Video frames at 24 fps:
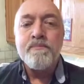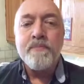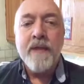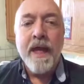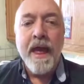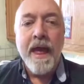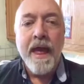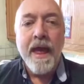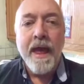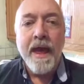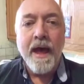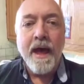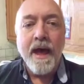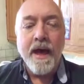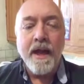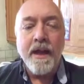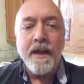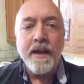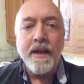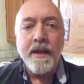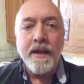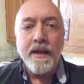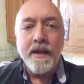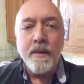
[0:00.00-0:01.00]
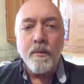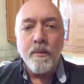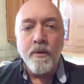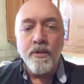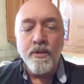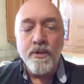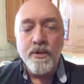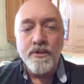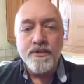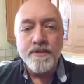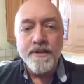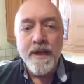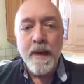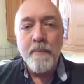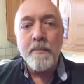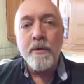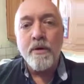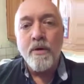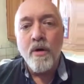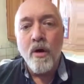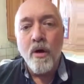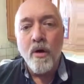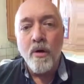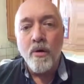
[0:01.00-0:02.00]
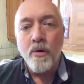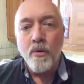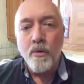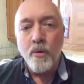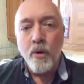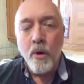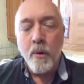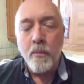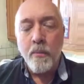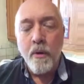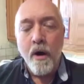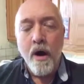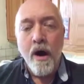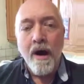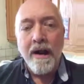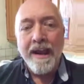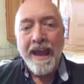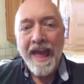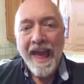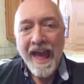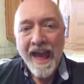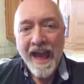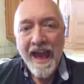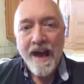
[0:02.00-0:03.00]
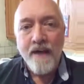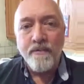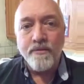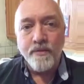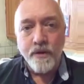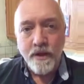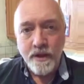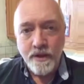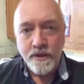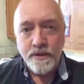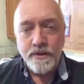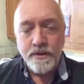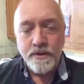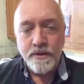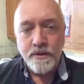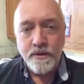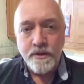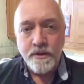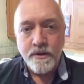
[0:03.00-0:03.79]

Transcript: And with the Sambucol group, on average,